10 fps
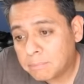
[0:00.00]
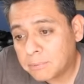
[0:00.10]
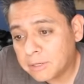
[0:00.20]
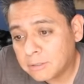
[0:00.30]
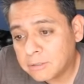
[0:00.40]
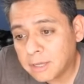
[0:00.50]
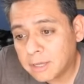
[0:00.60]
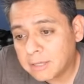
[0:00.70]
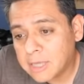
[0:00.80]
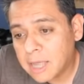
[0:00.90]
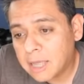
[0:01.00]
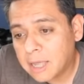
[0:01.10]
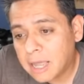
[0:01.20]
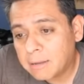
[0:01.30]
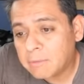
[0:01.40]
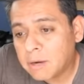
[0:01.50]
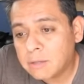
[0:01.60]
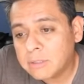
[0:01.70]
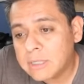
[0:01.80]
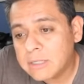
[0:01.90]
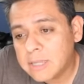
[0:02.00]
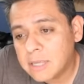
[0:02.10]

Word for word: But yeah, I don't think